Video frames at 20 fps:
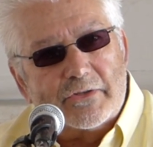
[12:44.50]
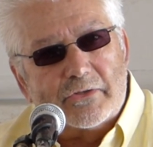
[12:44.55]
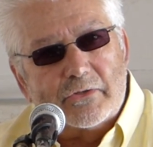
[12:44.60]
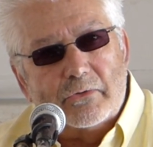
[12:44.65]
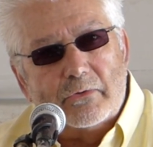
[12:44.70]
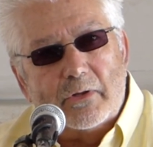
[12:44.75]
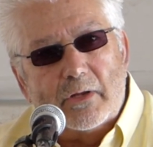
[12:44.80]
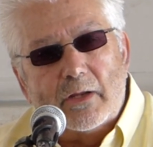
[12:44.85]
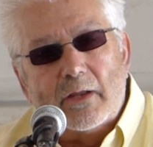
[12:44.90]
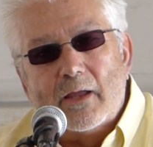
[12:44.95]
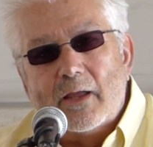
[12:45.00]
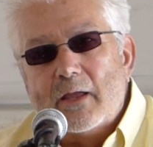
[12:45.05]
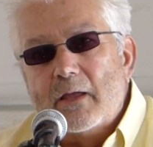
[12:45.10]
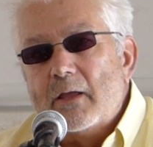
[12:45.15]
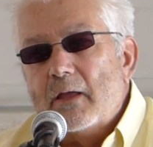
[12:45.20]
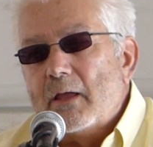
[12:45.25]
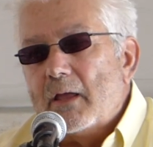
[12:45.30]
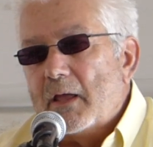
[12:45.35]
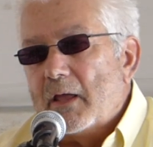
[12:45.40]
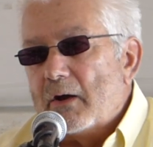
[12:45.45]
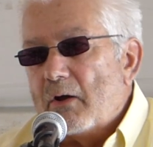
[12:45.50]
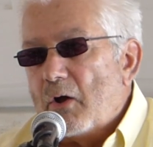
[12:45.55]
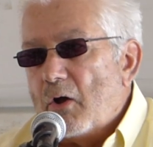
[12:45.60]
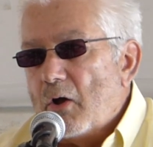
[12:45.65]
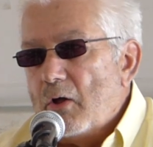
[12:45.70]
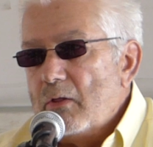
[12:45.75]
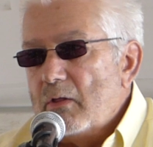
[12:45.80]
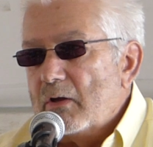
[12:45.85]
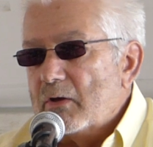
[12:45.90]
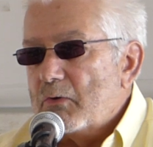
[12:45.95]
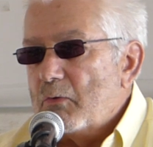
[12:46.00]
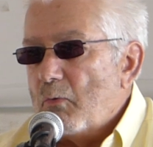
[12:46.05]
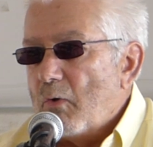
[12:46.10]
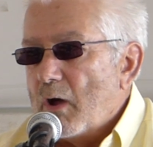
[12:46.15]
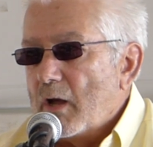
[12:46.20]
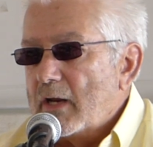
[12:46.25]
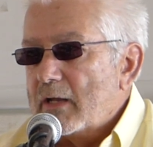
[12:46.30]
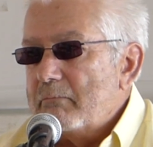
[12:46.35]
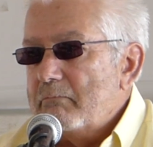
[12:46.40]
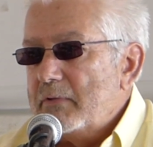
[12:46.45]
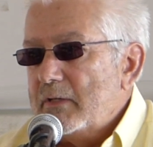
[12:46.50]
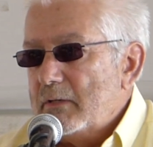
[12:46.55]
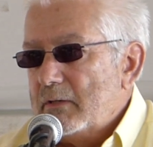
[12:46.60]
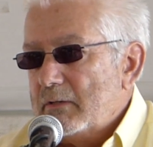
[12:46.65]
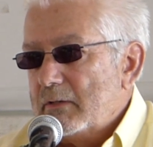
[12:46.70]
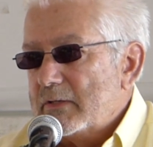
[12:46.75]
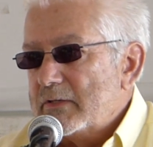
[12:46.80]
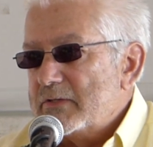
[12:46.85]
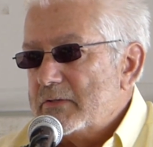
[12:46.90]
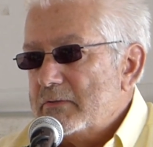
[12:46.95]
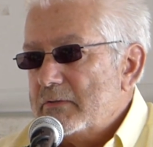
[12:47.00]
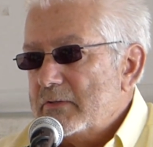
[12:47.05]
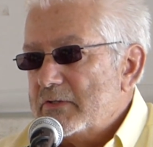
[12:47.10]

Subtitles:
Zuni and all aquatic beings.